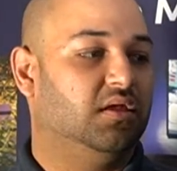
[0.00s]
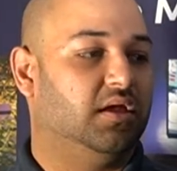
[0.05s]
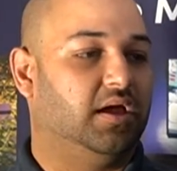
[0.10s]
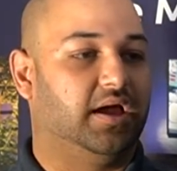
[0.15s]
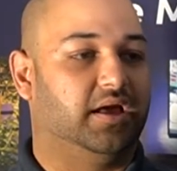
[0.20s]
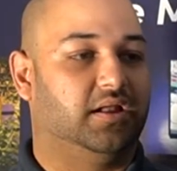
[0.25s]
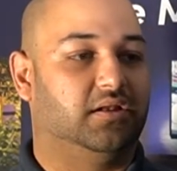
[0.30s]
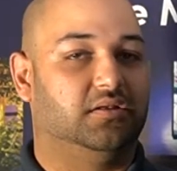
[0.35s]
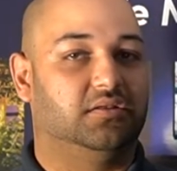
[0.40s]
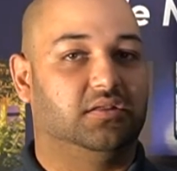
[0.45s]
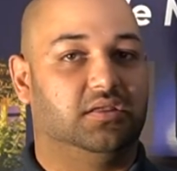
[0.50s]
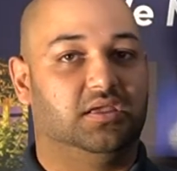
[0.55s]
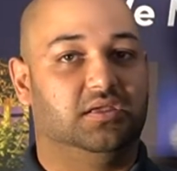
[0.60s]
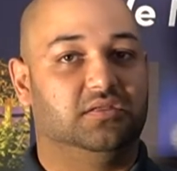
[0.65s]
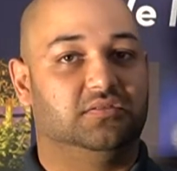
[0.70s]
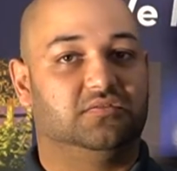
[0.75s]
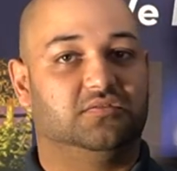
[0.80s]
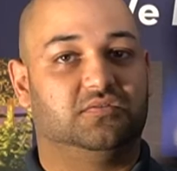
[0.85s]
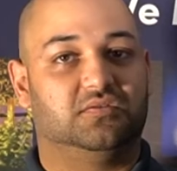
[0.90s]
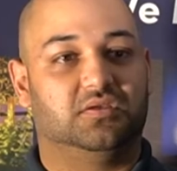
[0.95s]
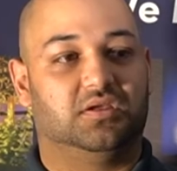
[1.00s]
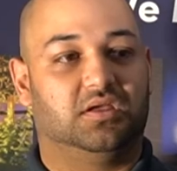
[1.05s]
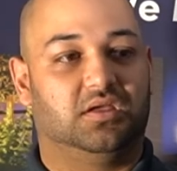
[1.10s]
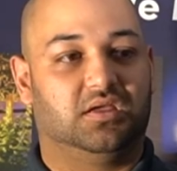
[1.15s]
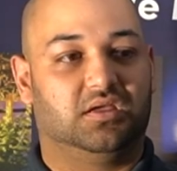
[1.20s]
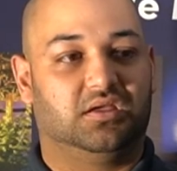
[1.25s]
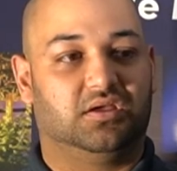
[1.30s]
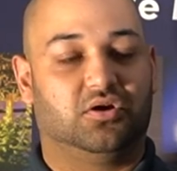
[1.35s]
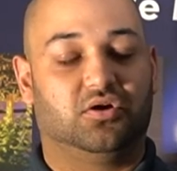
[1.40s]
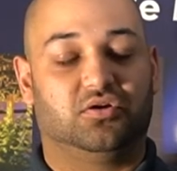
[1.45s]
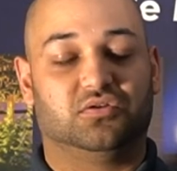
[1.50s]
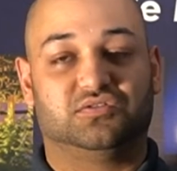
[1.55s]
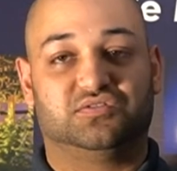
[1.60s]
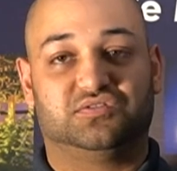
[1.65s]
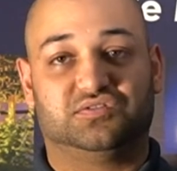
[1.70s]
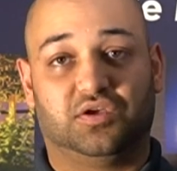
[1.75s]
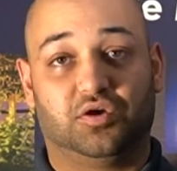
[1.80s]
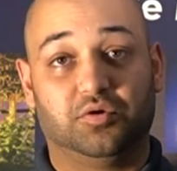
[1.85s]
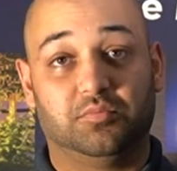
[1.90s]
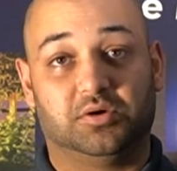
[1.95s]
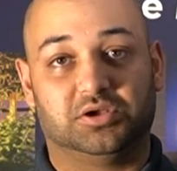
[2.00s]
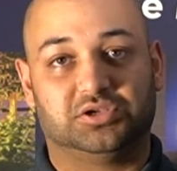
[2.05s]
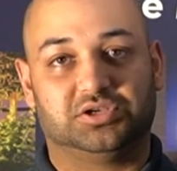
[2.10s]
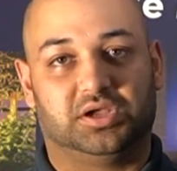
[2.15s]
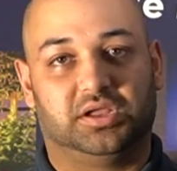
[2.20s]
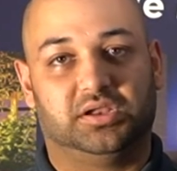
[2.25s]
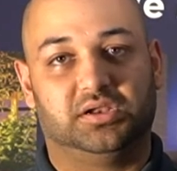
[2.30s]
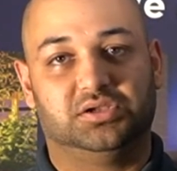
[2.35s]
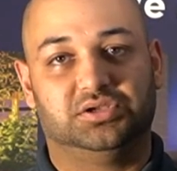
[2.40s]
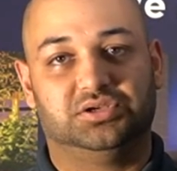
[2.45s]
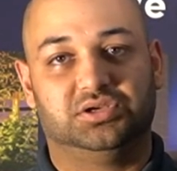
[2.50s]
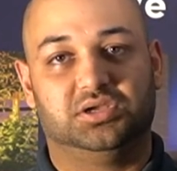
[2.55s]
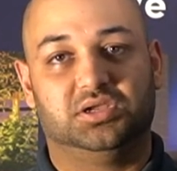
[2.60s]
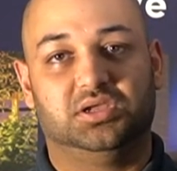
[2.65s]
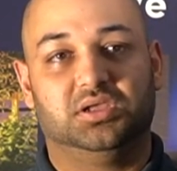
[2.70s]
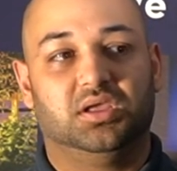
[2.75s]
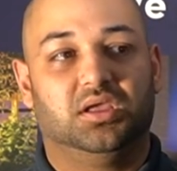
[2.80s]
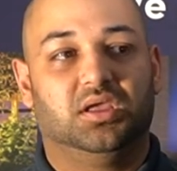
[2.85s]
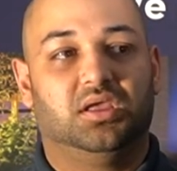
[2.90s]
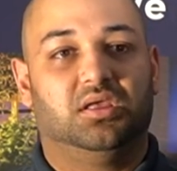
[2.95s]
and it's got so much energy